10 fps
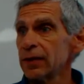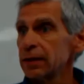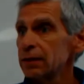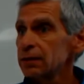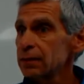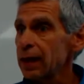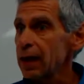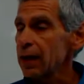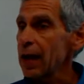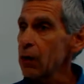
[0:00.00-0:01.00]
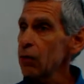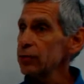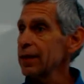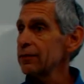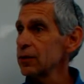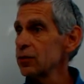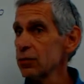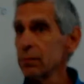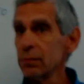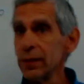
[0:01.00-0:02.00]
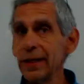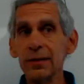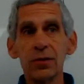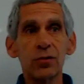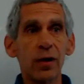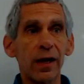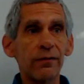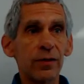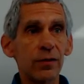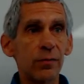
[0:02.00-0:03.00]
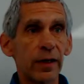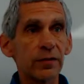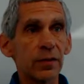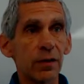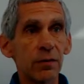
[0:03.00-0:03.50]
Like how old do you have to be to drive in New Mexico?